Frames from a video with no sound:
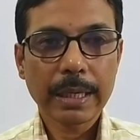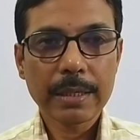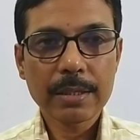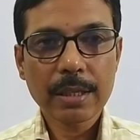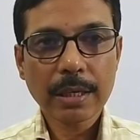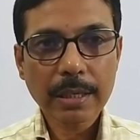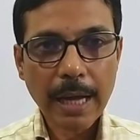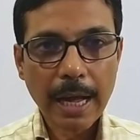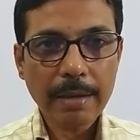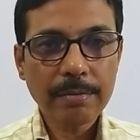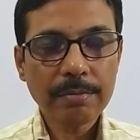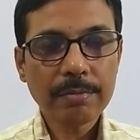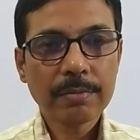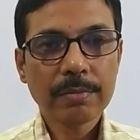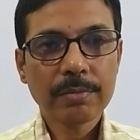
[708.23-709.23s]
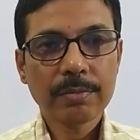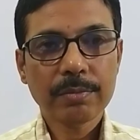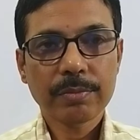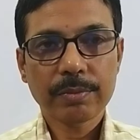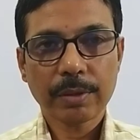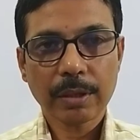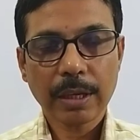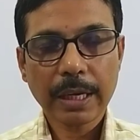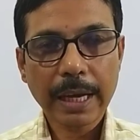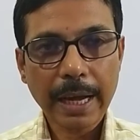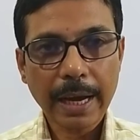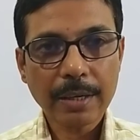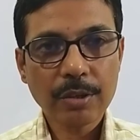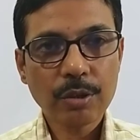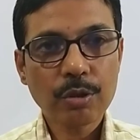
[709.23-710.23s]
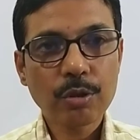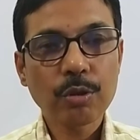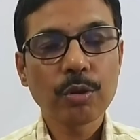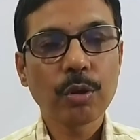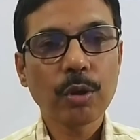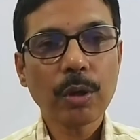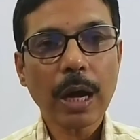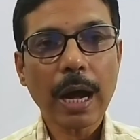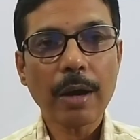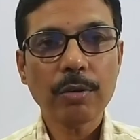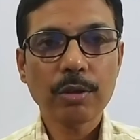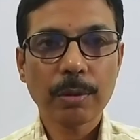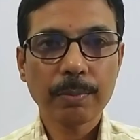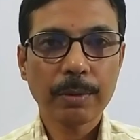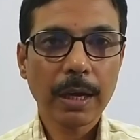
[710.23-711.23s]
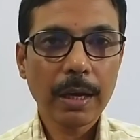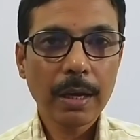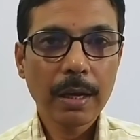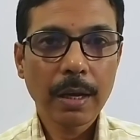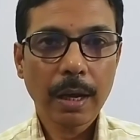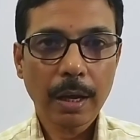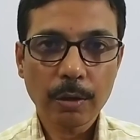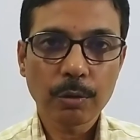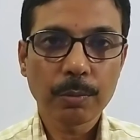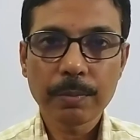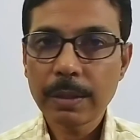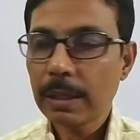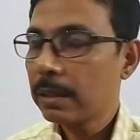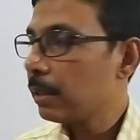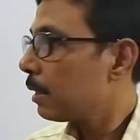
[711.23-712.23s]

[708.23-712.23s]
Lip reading: It is the time for the cat to go out of the room.